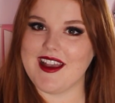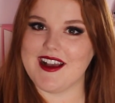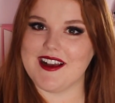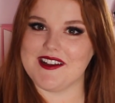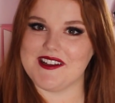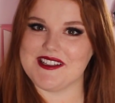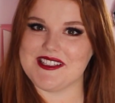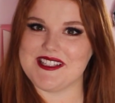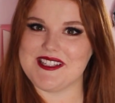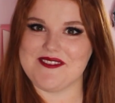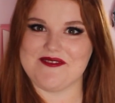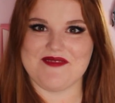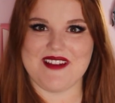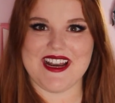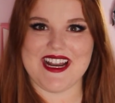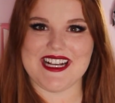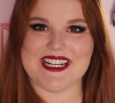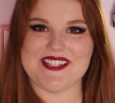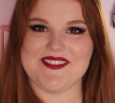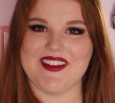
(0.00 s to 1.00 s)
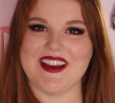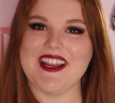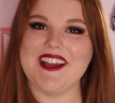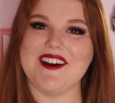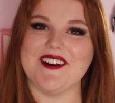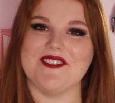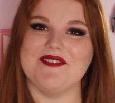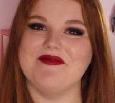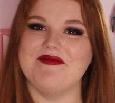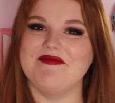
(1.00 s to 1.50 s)
I'll see you in my next
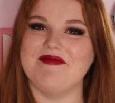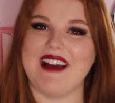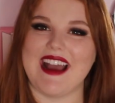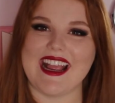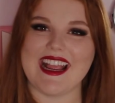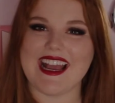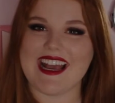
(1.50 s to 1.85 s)
video. Bye